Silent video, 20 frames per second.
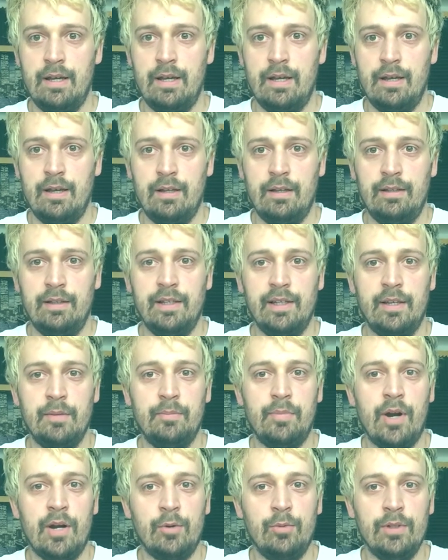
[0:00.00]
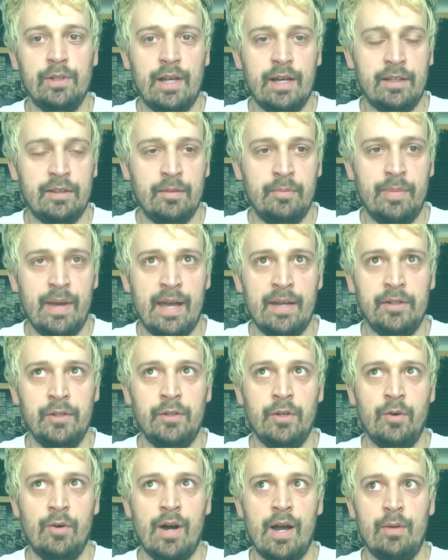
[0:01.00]
Linkin Park were like the band, you know.
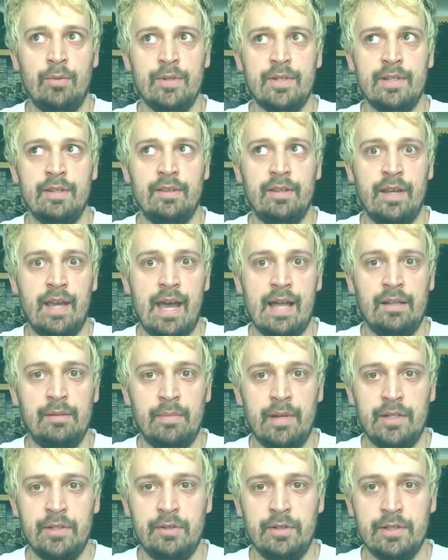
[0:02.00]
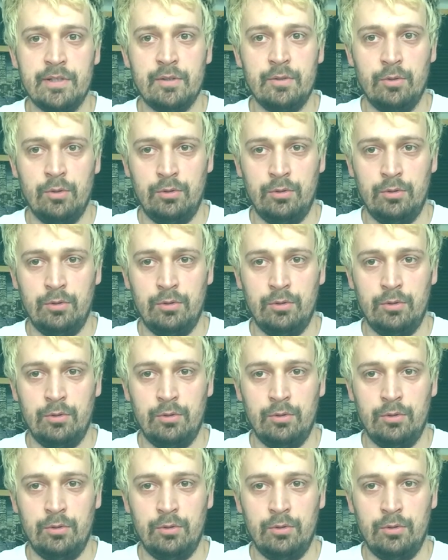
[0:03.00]
I was in the elementary school,